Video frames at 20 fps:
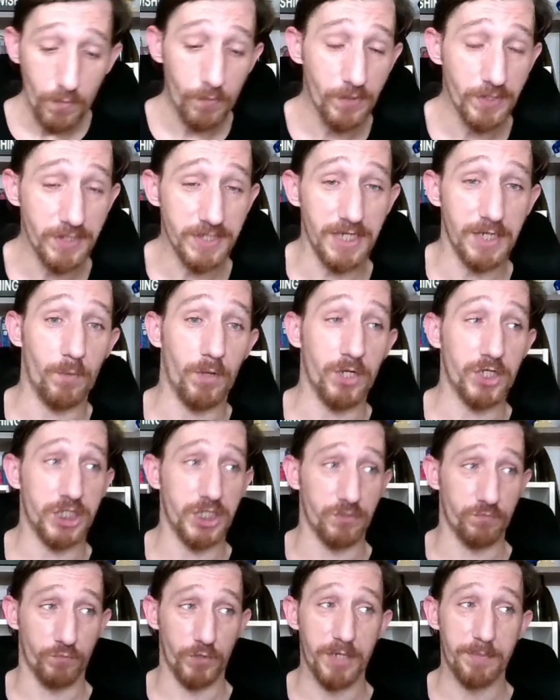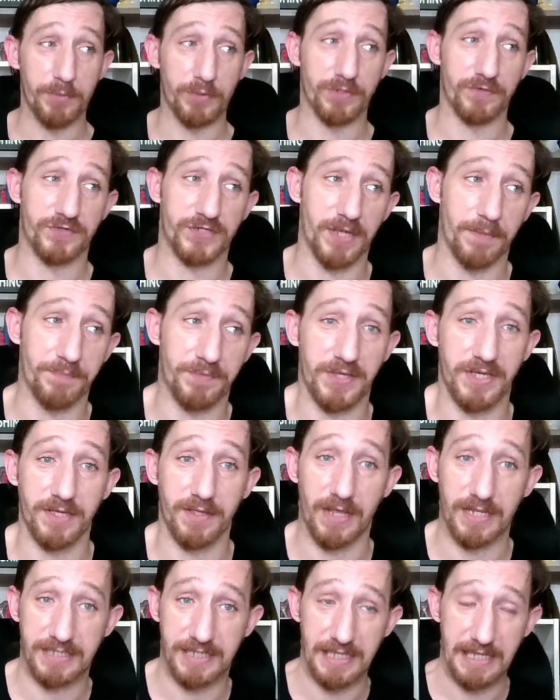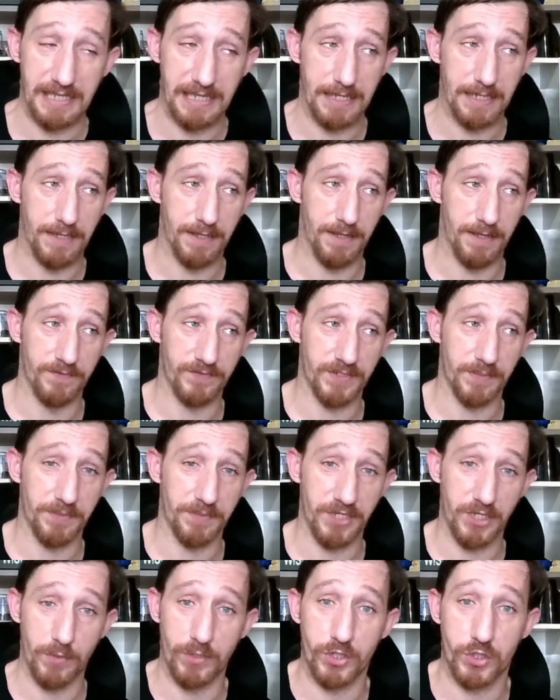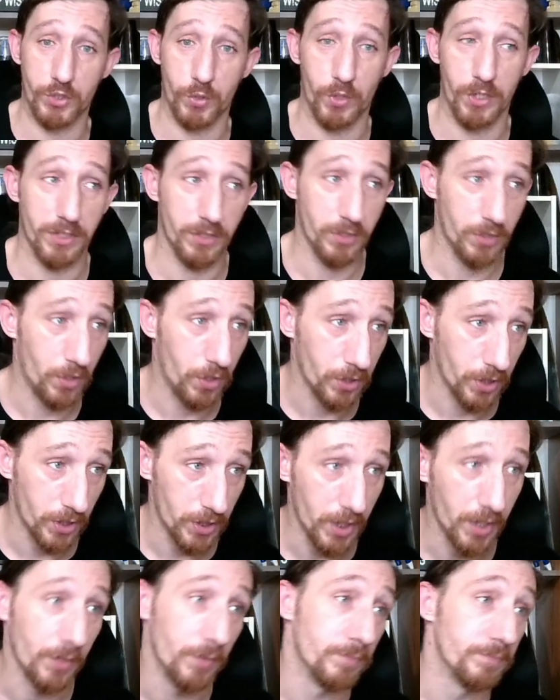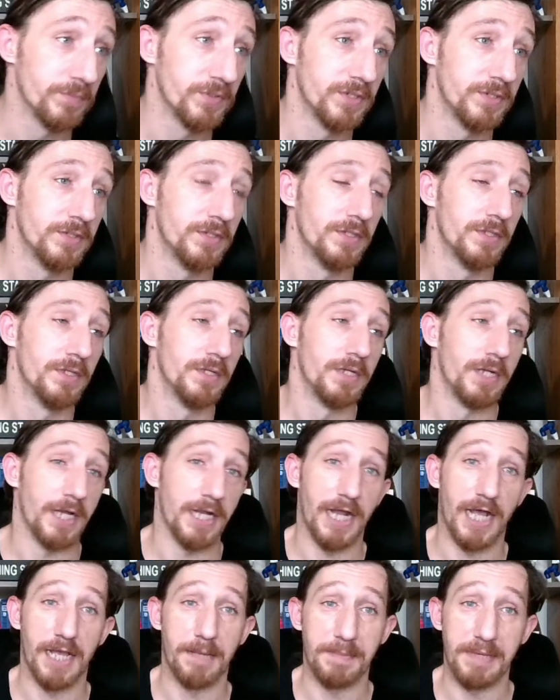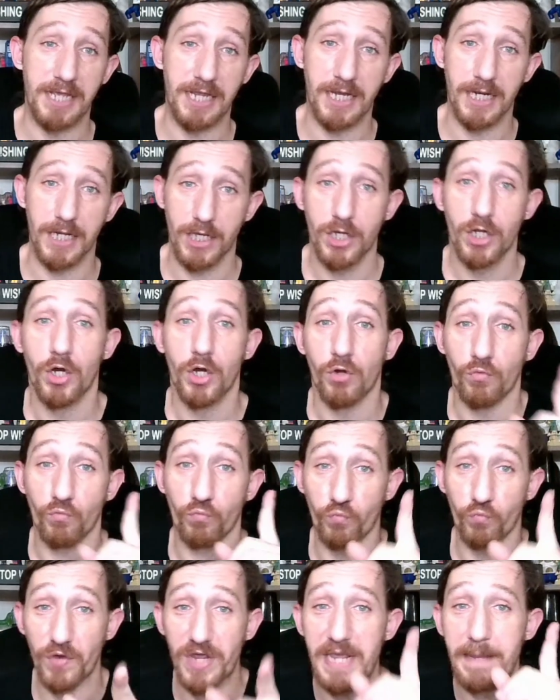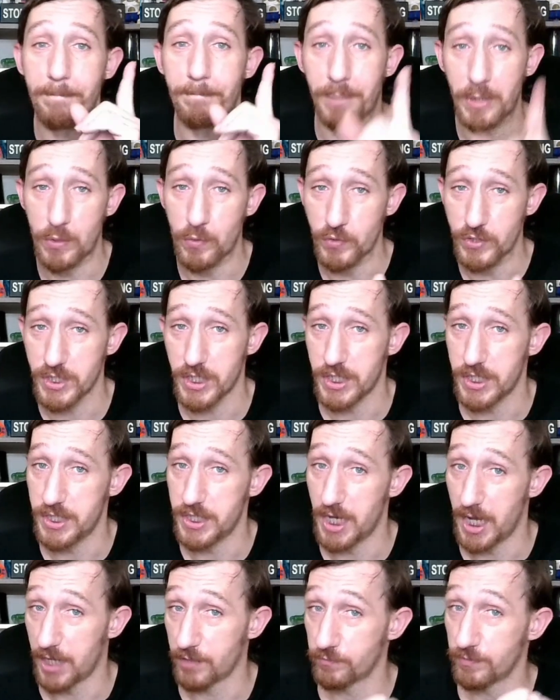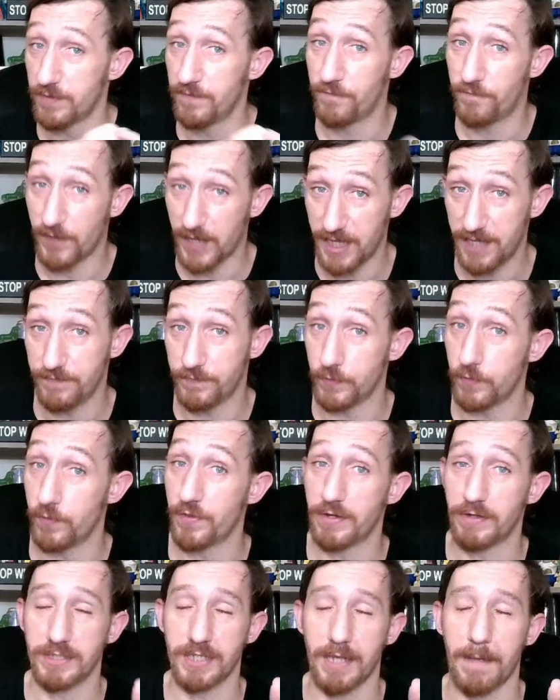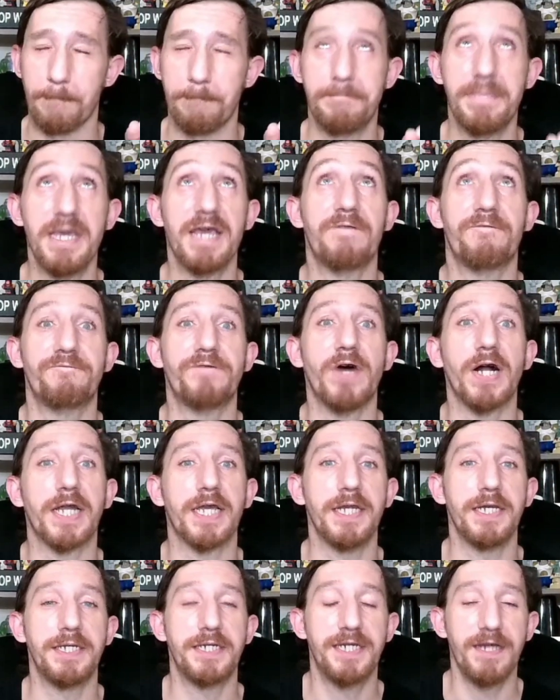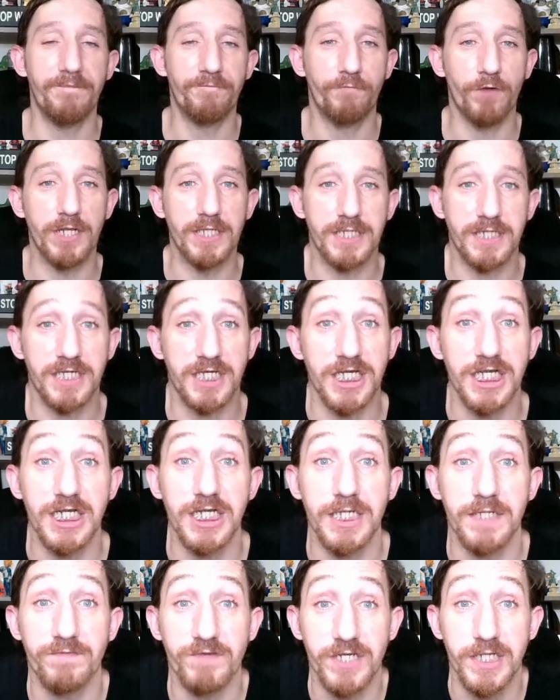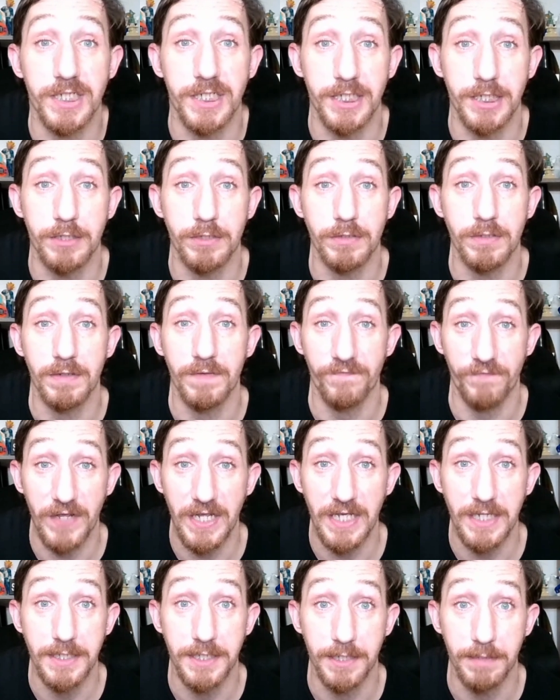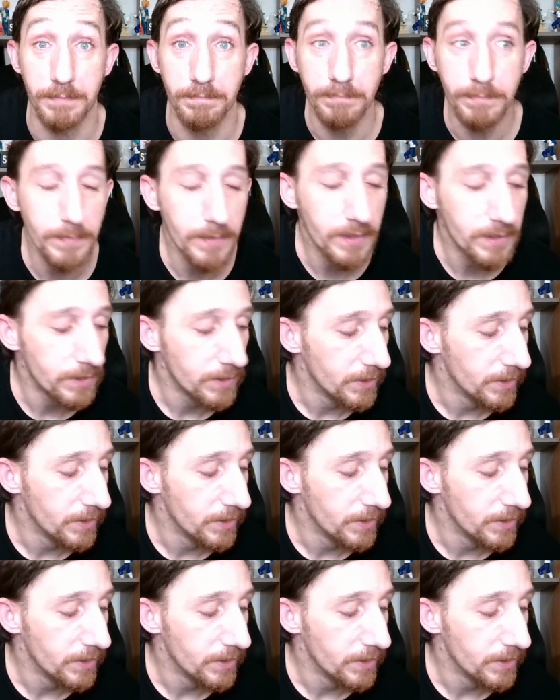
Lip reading: Or it's like watching a reboot of something you enjoyed long ago. And I mean reboot, not revival. There's a big fucking difference, King of the Hill fandom.